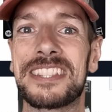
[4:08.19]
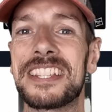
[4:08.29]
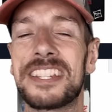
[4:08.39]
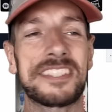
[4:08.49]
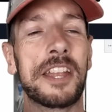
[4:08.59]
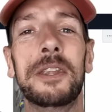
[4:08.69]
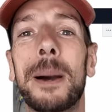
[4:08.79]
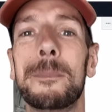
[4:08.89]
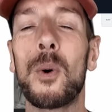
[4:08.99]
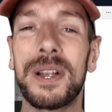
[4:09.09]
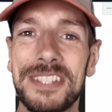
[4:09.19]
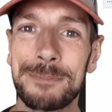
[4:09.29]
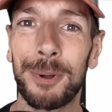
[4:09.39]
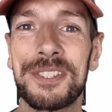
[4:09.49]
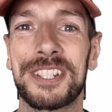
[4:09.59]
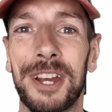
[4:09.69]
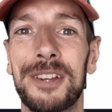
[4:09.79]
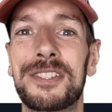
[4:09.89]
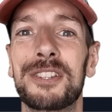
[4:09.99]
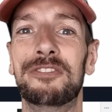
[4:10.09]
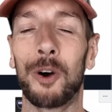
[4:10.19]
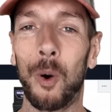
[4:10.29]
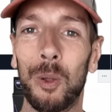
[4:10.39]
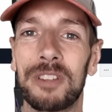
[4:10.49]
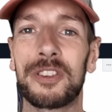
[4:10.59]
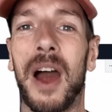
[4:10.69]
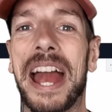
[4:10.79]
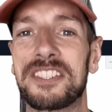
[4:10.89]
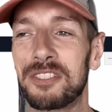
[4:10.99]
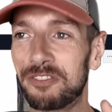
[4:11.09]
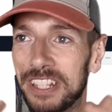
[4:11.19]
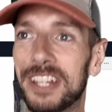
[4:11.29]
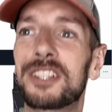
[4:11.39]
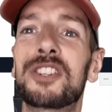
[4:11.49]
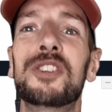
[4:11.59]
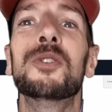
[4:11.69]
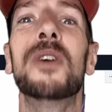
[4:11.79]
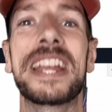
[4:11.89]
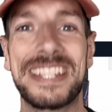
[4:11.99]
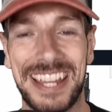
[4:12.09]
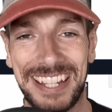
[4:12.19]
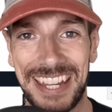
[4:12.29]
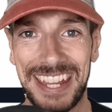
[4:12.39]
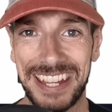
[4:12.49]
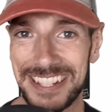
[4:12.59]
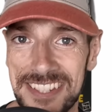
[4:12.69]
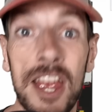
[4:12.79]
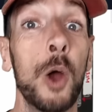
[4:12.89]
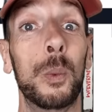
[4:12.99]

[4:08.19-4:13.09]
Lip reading: This is the number one spot to go to for all of your action figure curating needs.